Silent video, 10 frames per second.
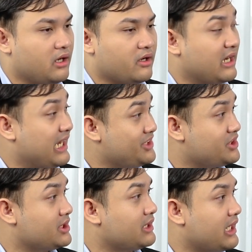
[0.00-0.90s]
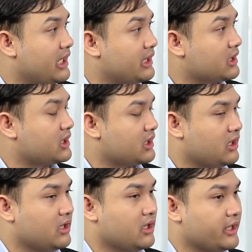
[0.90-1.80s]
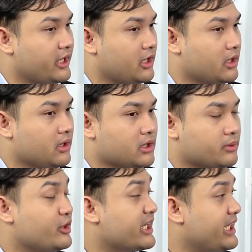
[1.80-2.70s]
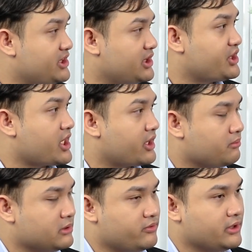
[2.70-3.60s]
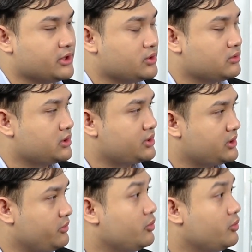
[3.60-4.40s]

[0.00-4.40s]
relation and communication channel between the two countries